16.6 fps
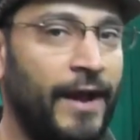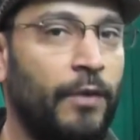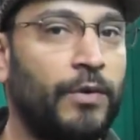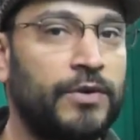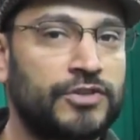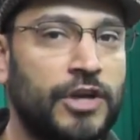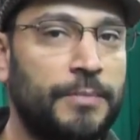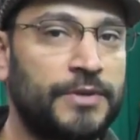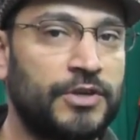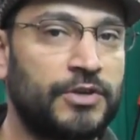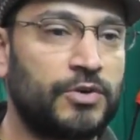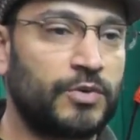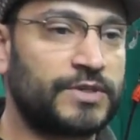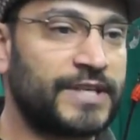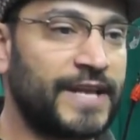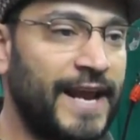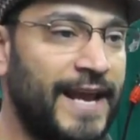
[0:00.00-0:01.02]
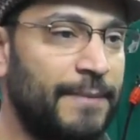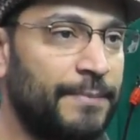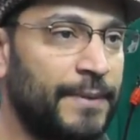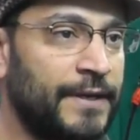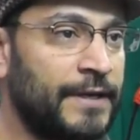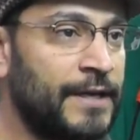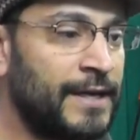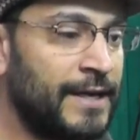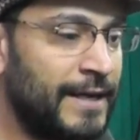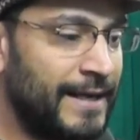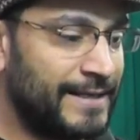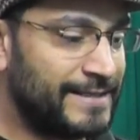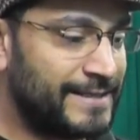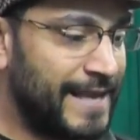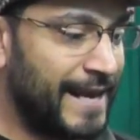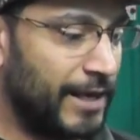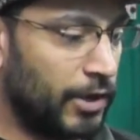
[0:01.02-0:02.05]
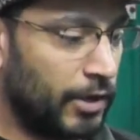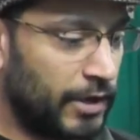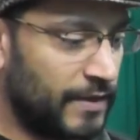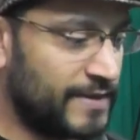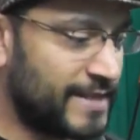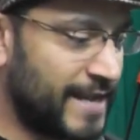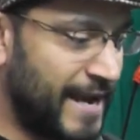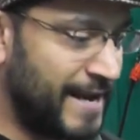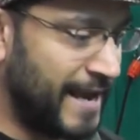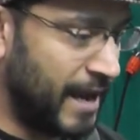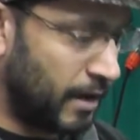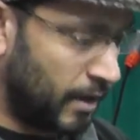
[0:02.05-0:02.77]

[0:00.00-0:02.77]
I was hoping to do it today, but it's getting on in the day now